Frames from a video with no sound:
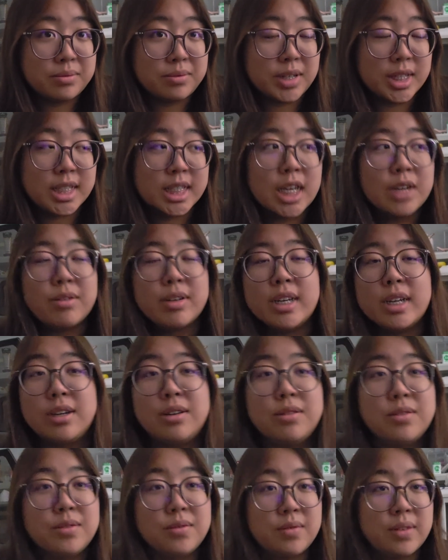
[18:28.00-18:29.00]
want to get rid
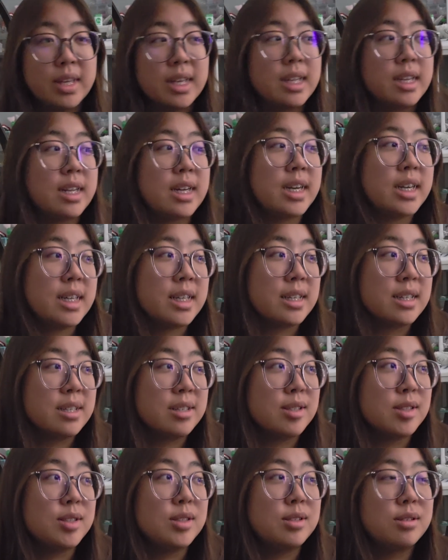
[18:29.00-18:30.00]
of, and
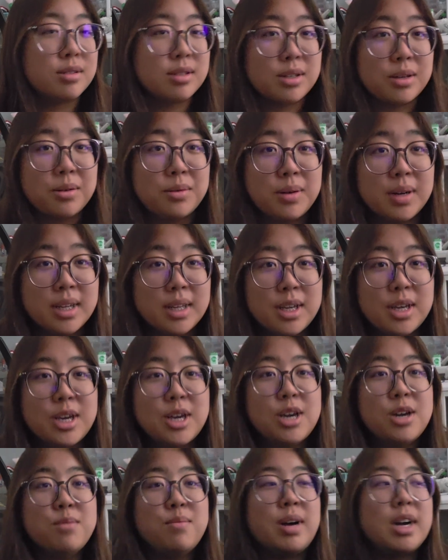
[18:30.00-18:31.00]
I don't know
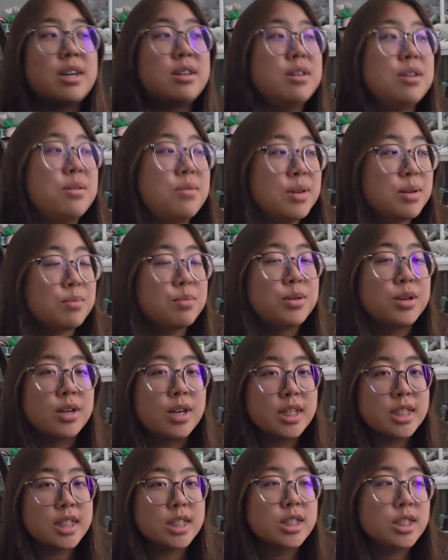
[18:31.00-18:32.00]
but I don't know what
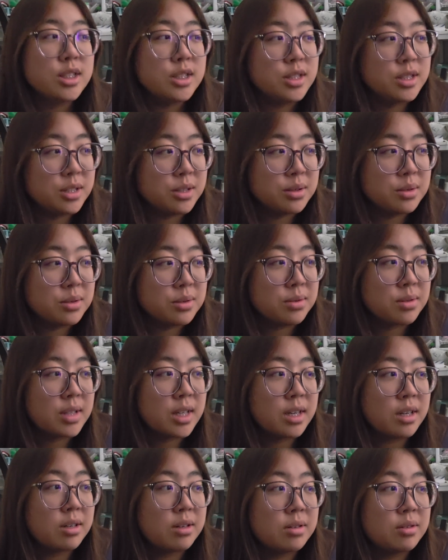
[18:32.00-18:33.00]
project to
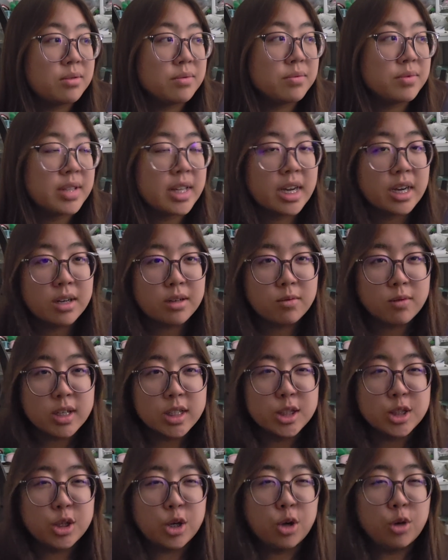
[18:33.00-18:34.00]
do though, that
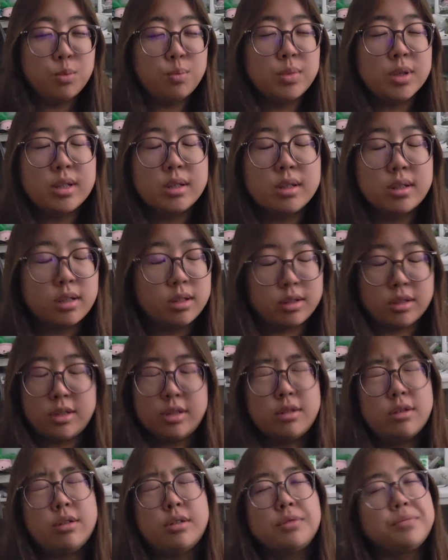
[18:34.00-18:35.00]
one taupe
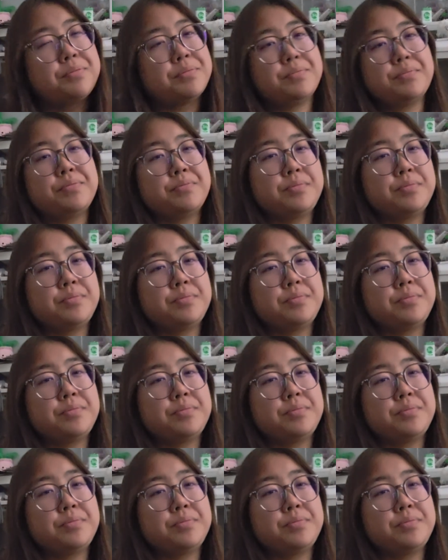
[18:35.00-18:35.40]
colored yarn.